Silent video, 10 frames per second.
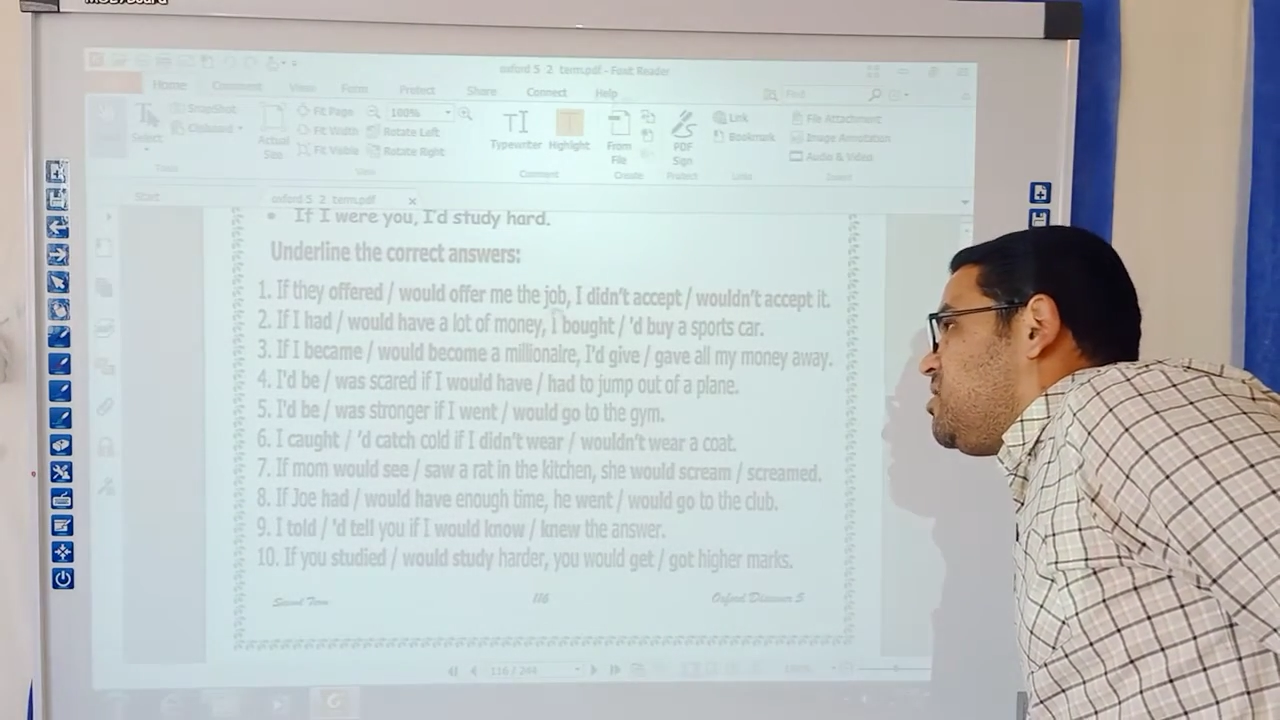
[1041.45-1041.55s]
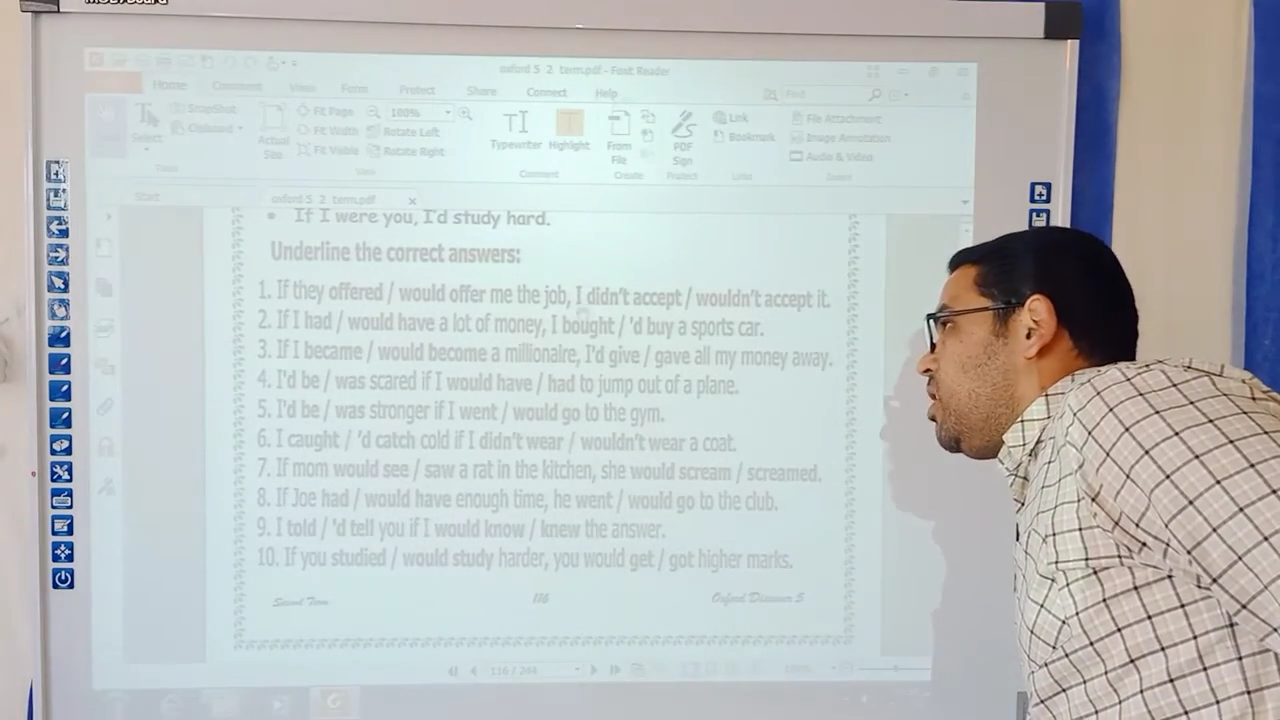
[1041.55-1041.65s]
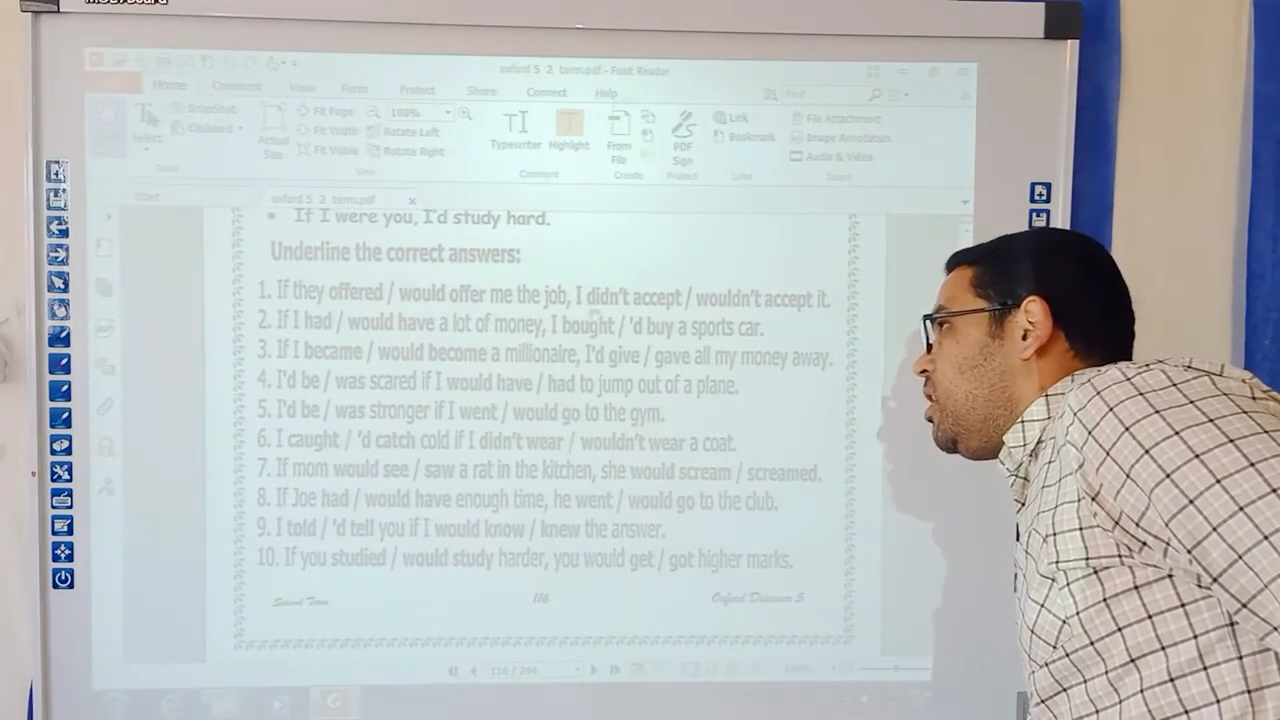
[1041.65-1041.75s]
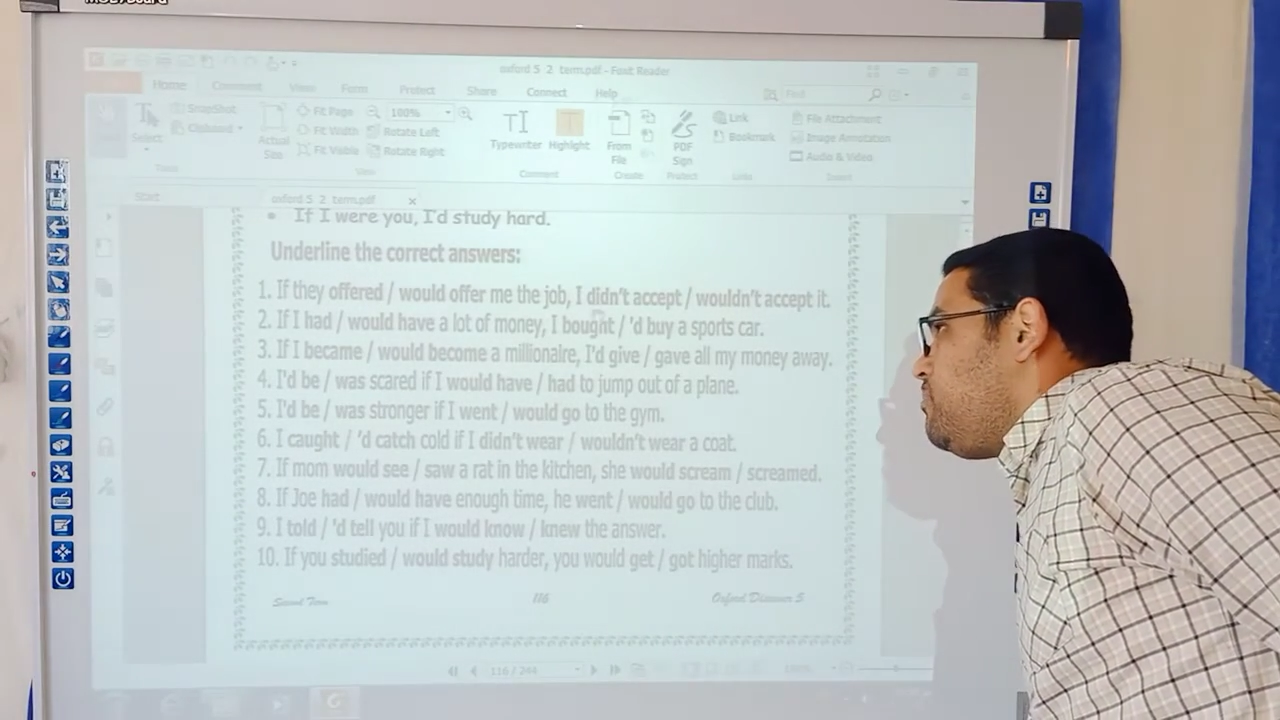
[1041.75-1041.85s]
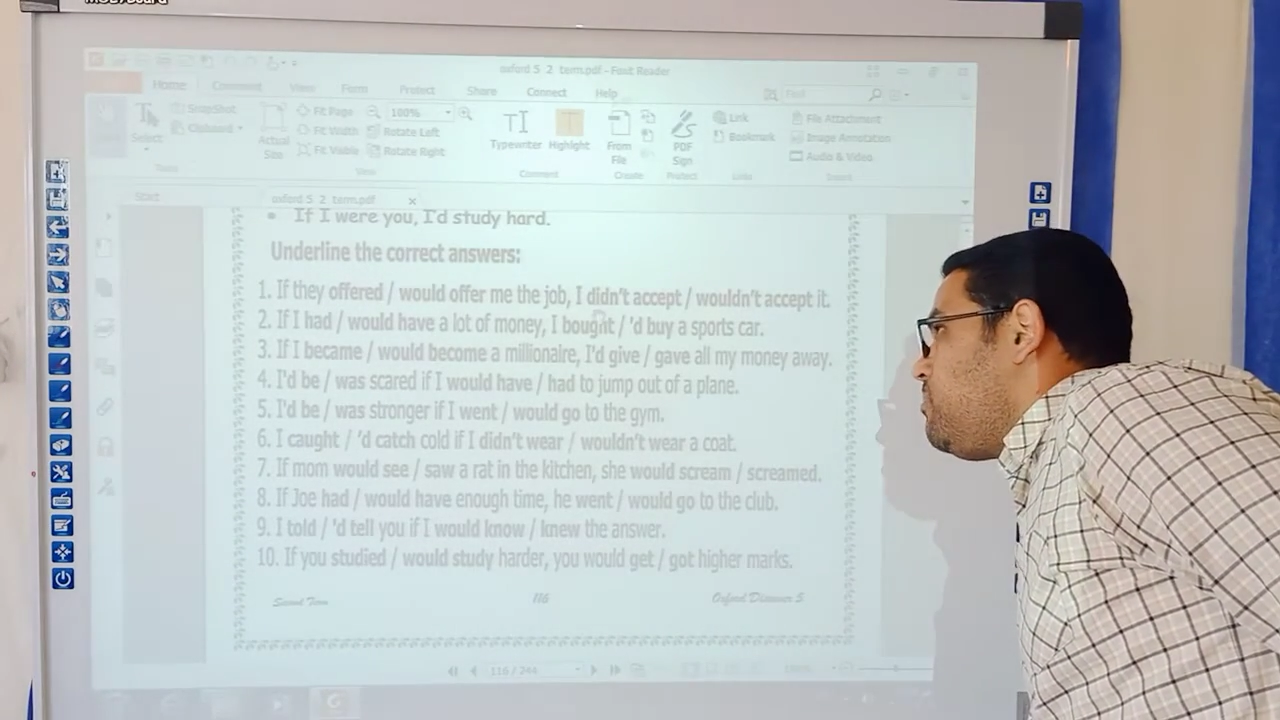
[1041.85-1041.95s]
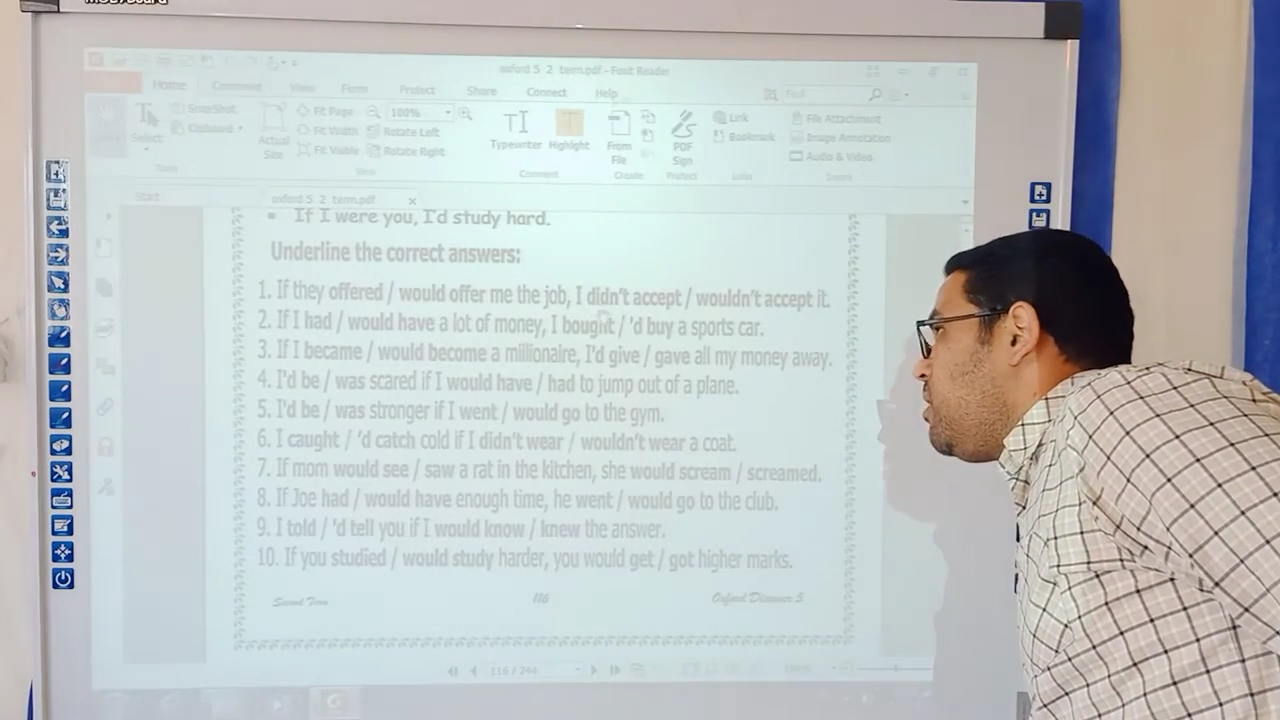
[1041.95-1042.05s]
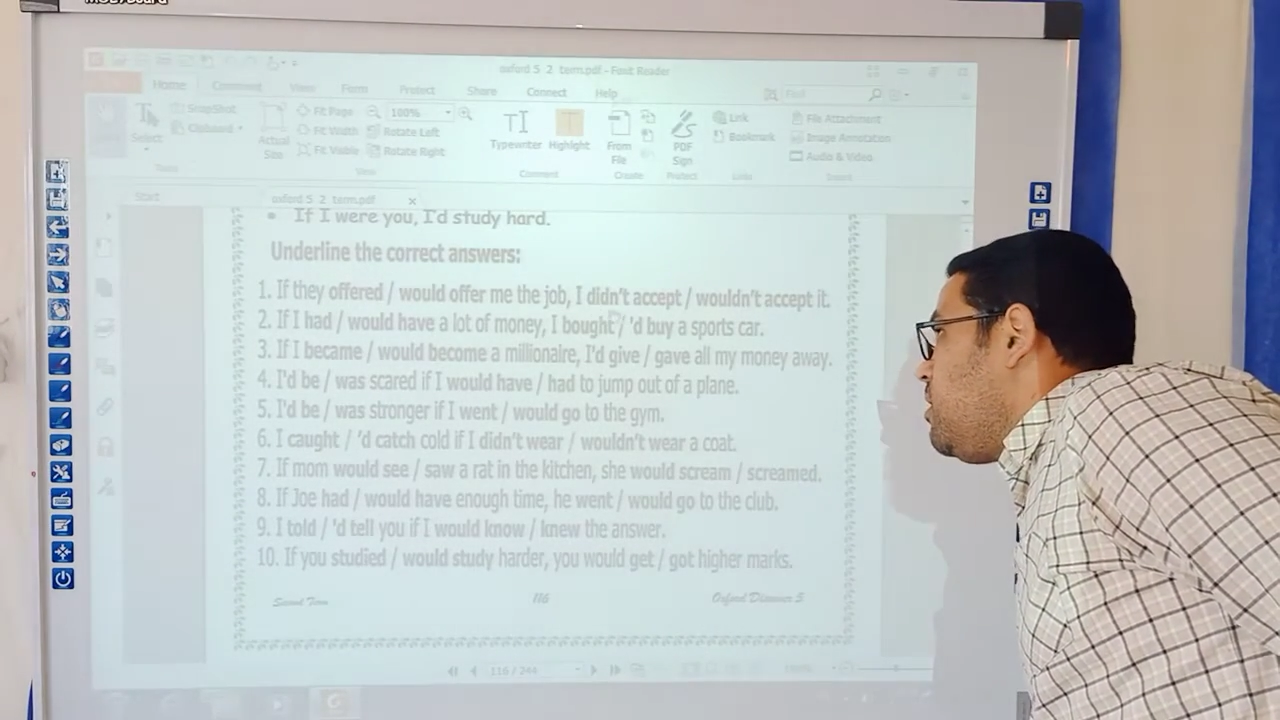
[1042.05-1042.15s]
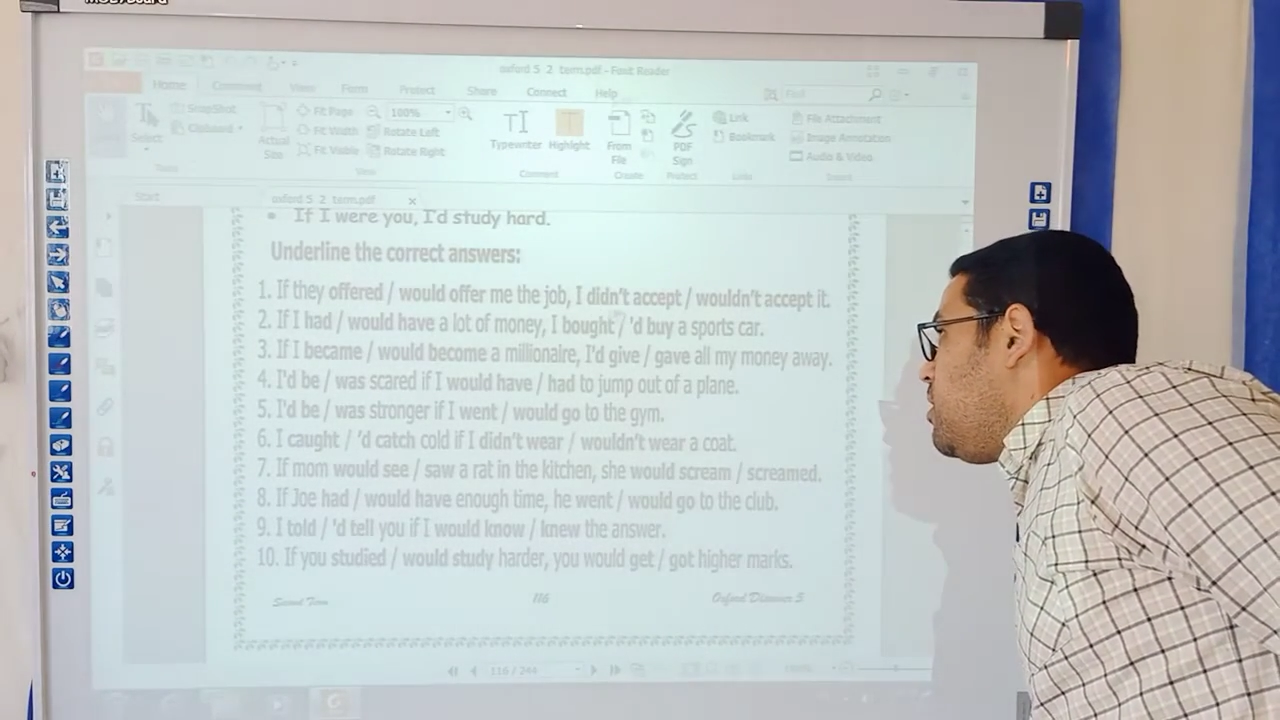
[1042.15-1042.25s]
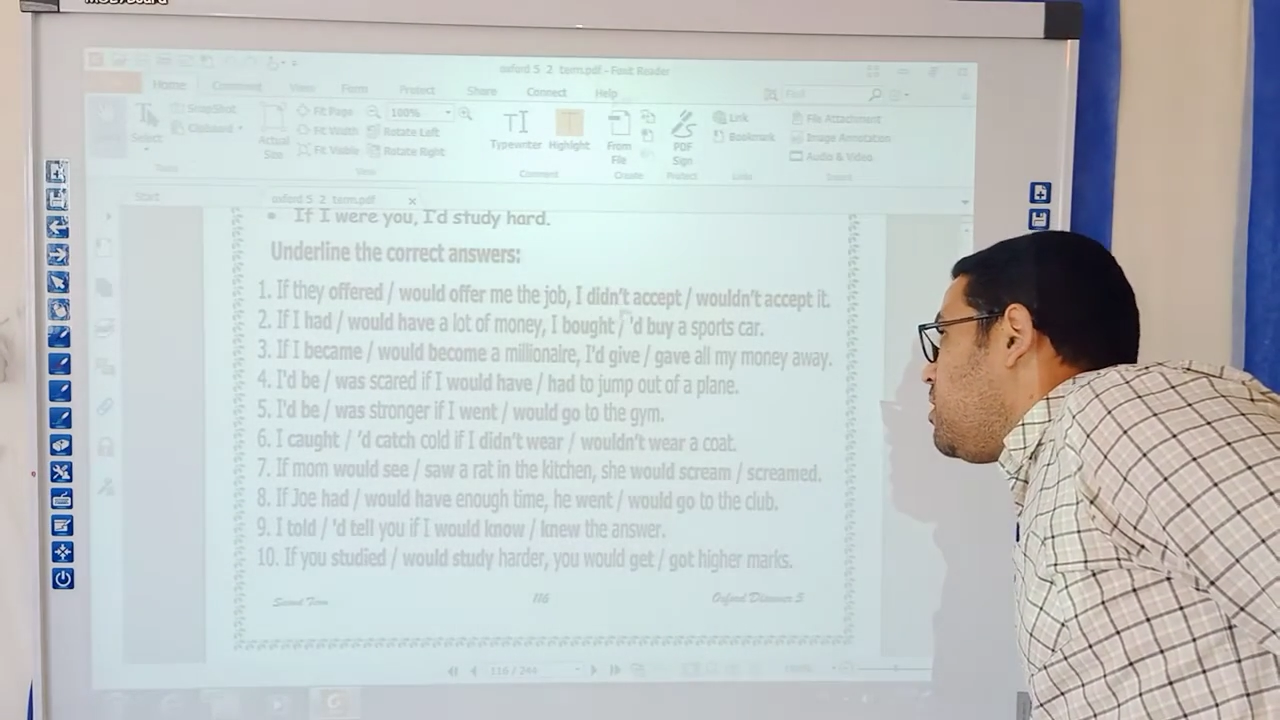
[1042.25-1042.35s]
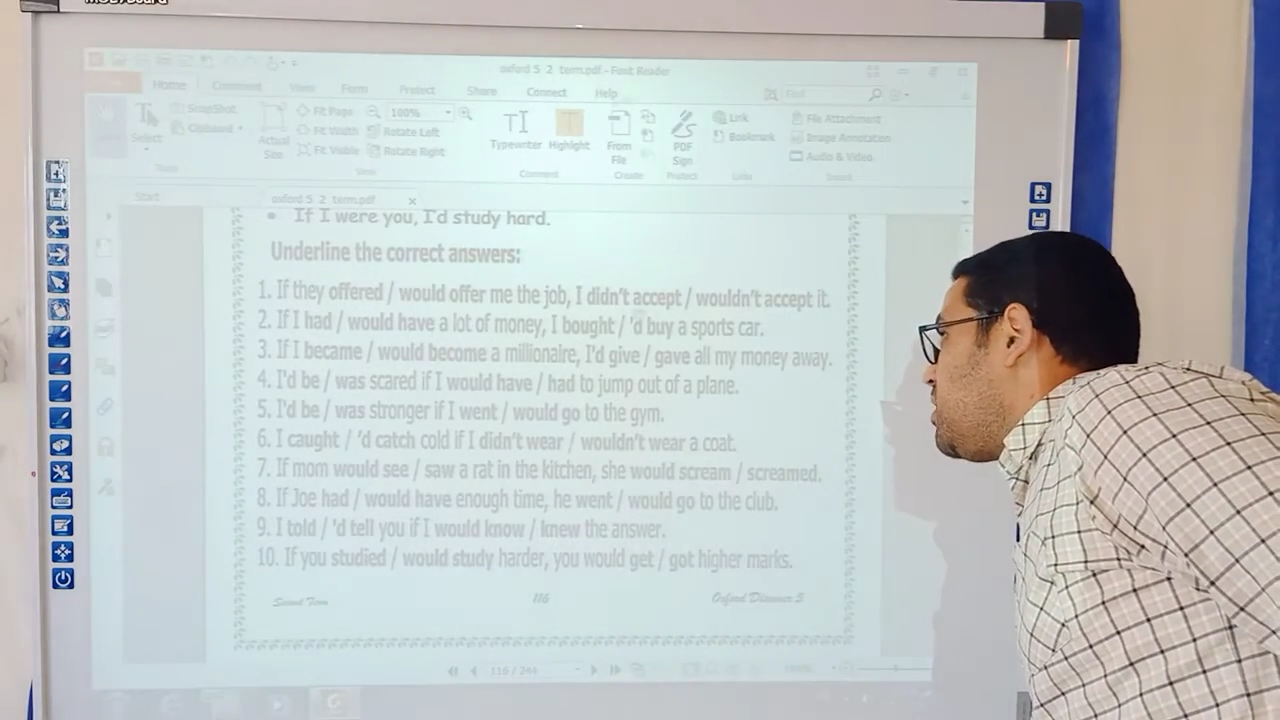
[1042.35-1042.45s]

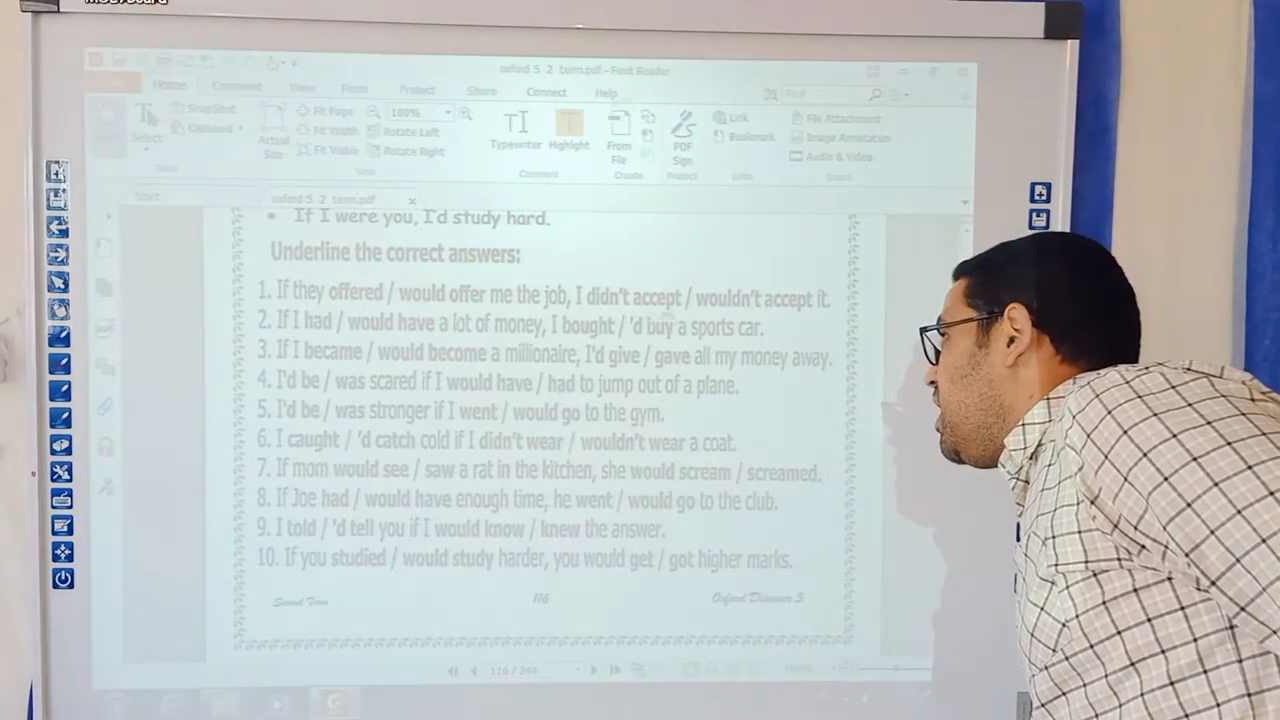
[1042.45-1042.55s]
job,